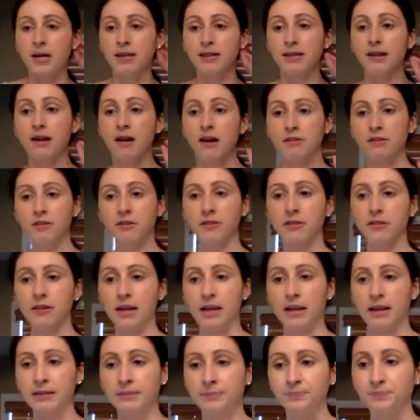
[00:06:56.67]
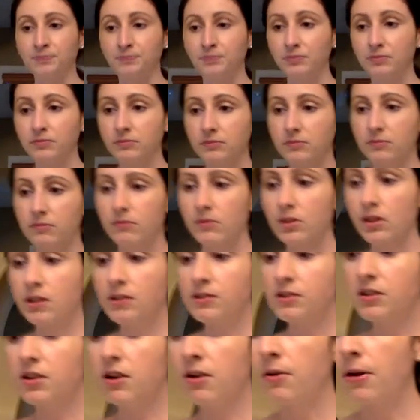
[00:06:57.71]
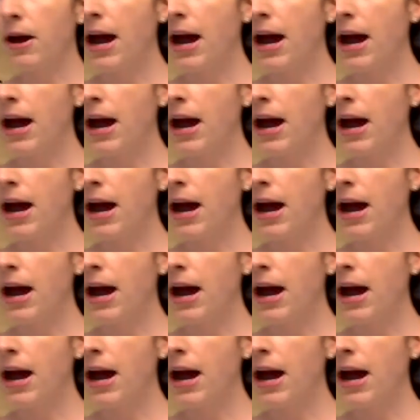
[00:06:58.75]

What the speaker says: The other thing, so